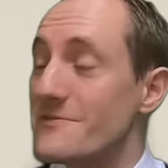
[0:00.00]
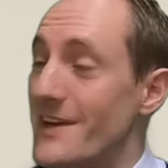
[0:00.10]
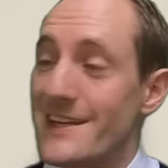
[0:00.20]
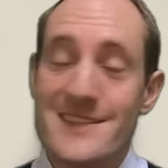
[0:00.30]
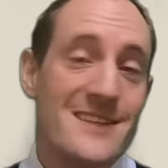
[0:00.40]
In
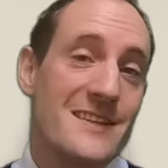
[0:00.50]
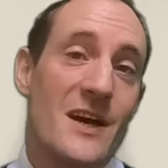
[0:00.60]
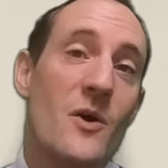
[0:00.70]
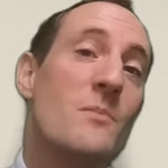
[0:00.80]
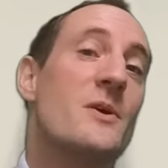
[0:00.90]
fact,
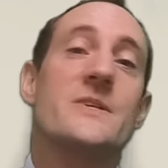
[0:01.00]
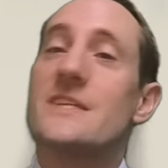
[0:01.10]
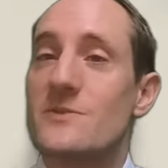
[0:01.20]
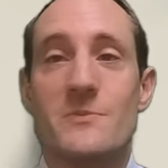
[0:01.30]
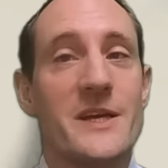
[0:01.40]
the whole
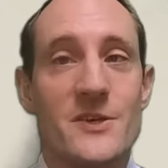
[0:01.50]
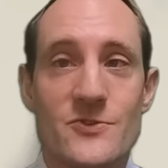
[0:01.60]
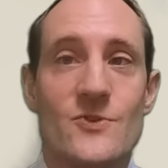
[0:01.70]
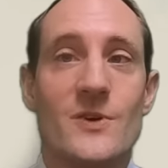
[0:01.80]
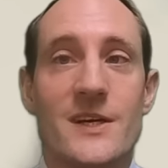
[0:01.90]
process will make you
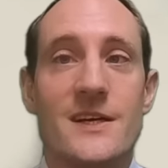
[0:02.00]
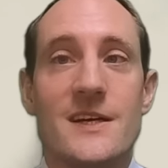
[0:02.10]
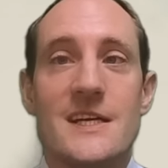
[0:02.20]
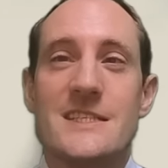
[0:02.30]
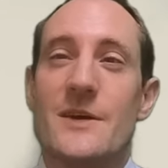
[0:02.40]
stronger.
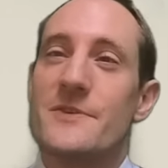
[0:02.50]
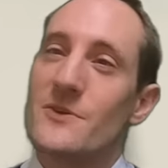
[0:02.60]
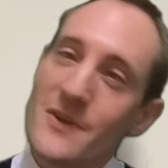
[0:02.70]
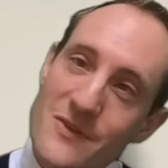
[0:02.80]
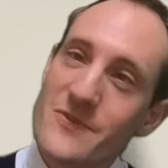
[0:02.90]
So if
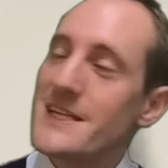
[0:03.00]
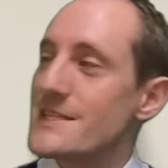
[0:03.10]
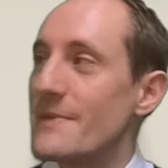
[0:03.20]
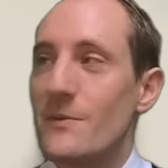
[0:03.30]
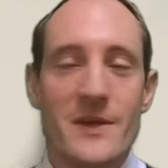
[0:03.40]
you're on the
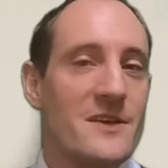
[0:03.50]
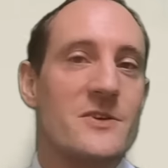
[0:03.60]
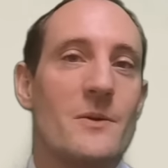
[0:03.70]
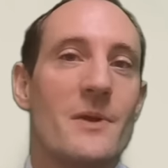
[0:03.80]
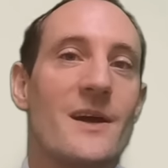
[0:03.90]
fence about whether
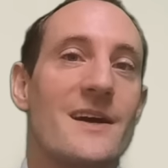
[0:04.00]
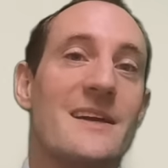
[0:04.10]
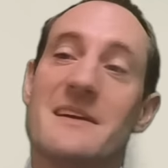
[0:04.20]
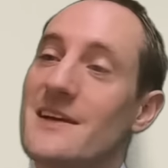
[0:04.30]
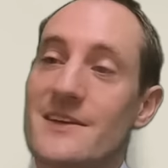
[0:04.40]
to
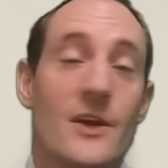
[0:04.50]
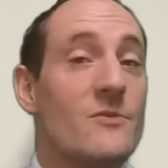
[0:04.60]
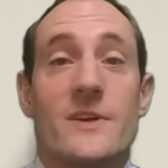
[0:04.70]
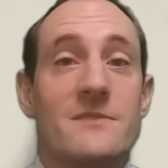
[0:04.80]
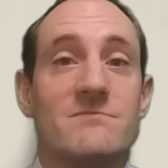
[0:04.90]
apply, go
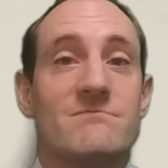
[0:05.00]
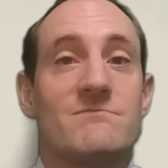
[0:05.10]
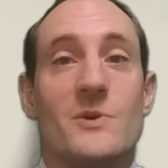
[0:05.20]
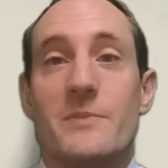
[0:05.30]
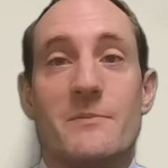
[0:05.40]
for it,
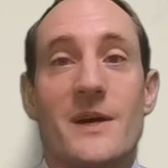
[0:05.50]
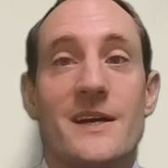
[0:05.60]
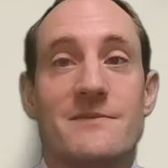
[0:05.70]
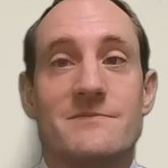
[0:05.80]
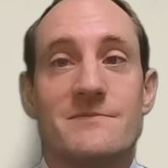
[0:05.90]
would be
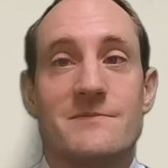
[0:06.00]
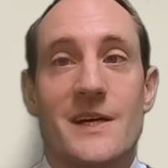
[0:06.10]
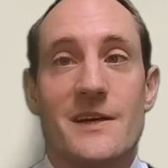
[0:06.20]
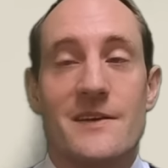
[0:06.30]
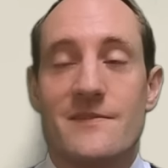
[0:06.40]
my
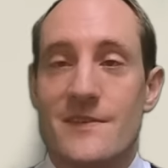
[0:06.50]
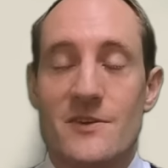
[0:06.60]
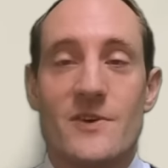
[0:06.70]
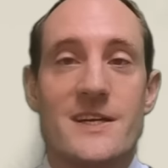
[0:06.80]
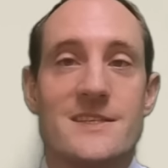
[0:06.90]

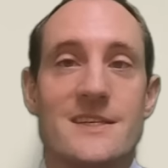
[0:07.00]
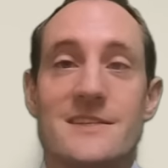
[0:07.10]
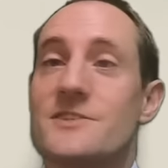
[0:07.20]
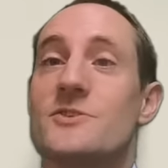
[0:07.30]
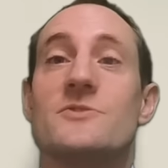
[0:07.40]
advice.
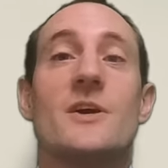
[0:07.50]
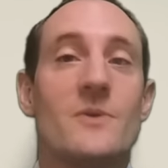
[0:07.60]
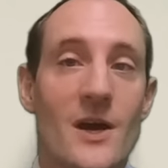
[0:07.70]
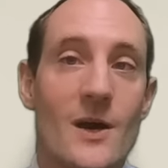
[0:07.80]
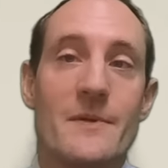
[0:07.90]
It does you
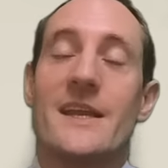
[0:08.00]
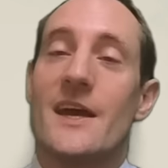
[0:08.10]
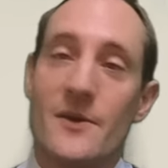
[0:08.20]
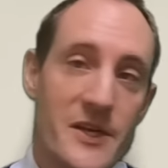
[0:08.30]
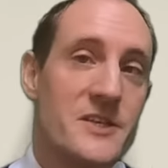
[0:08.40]
no harm and
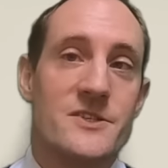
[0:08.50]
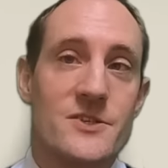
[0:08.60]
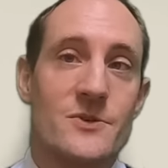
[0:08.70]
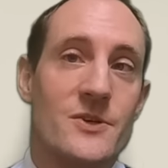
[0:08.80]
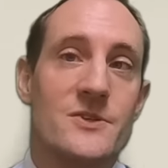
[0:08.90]
it only
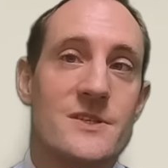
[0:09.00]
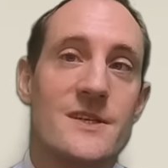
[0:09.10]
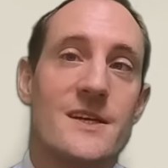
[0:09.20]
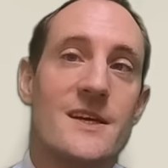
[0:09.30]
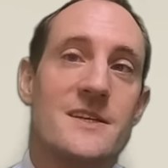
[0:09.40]
does you good.
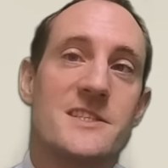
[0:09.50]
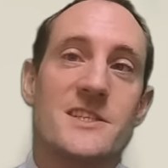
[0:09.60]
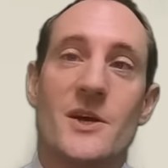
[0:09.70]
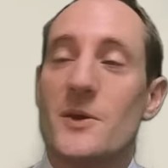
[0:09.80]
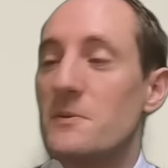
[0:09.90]

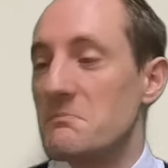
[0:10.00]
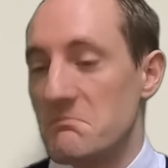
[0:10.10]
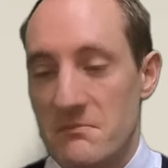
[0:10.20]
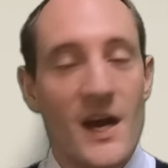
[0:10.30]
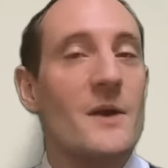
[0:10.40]
So
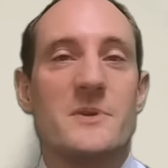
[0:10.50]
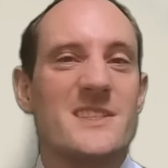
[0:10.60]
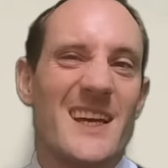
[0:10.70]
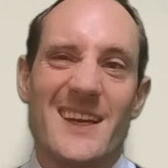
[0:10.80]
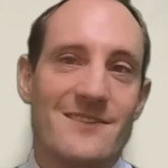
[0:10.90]
I would
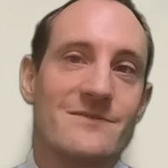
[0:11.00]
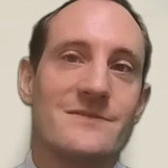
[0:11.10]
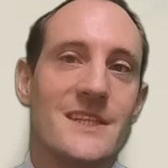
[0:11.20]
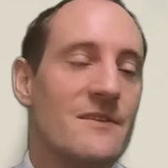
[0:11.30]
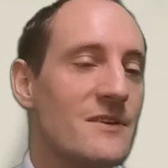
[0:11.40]
say
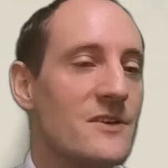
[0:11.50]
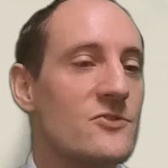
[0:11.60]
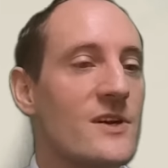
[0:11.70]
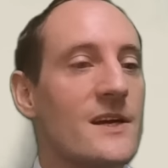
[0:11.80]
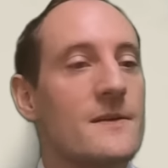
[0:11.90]
give it a
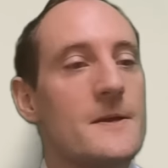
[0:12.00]
try.